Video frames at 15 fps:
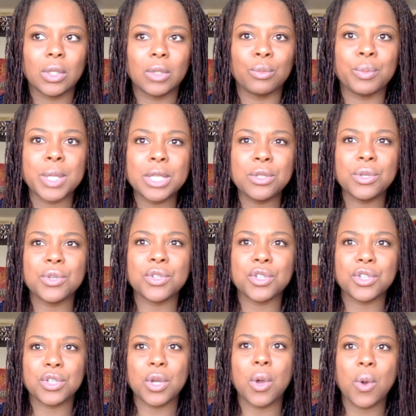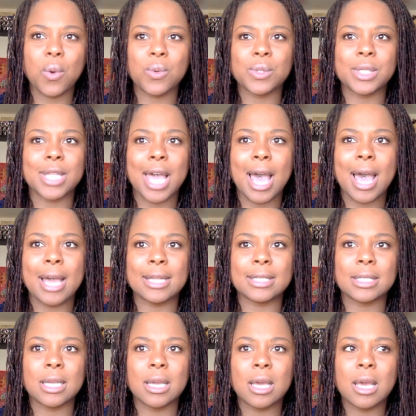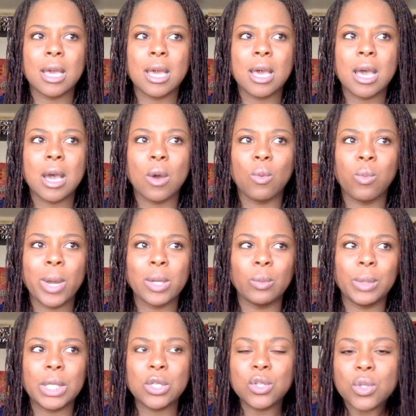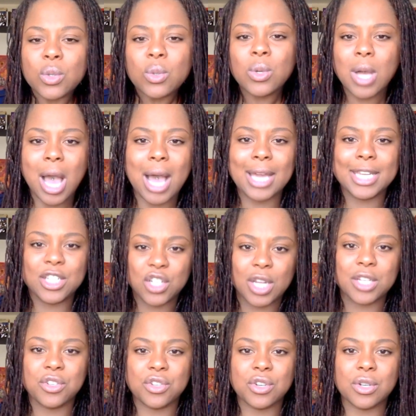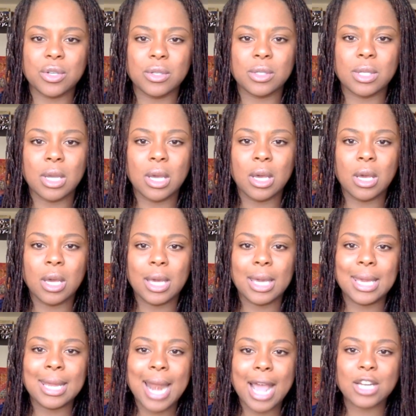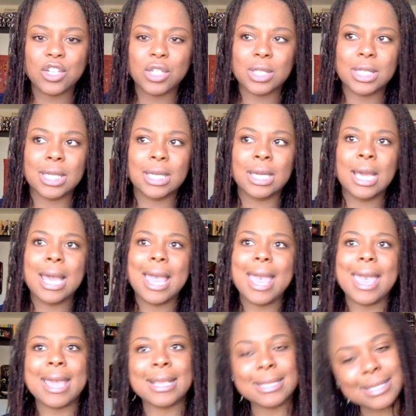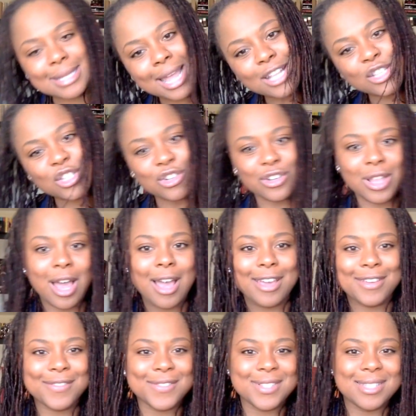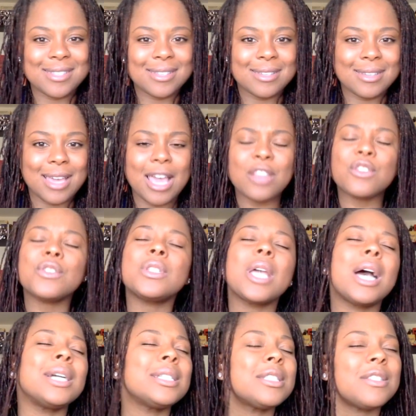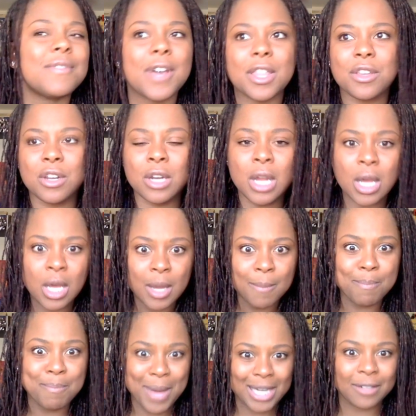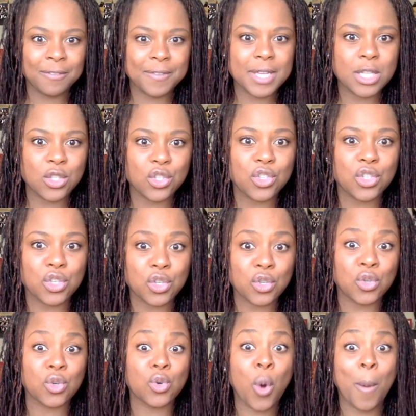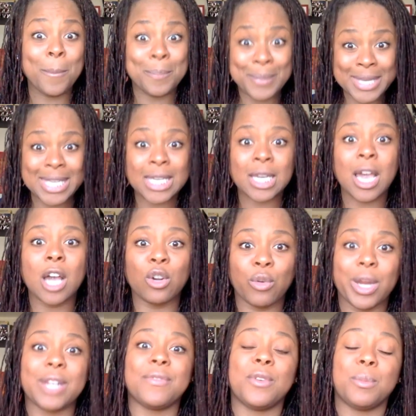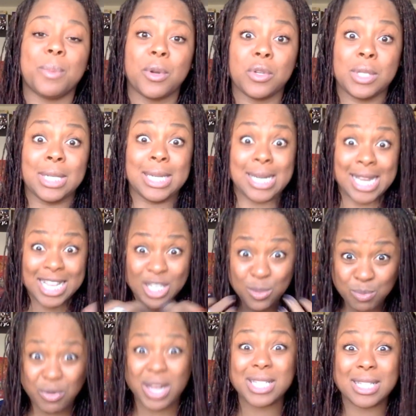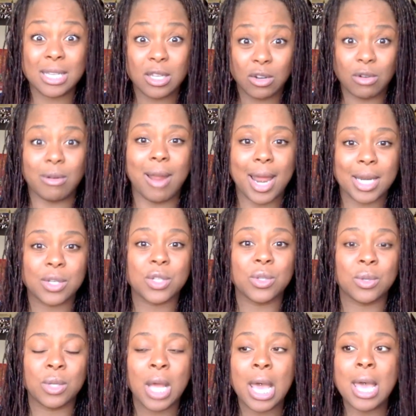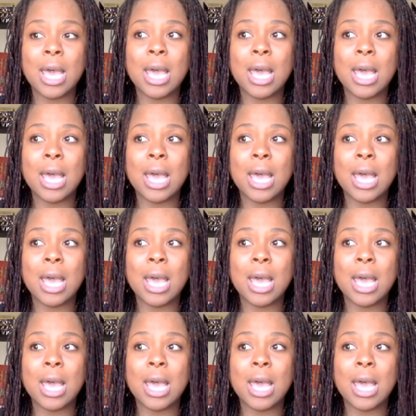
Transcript: research shows that when we do kind gestures, it actually extends our lives. And there's tons of other benefits to being a grateful person and expressing your gratitude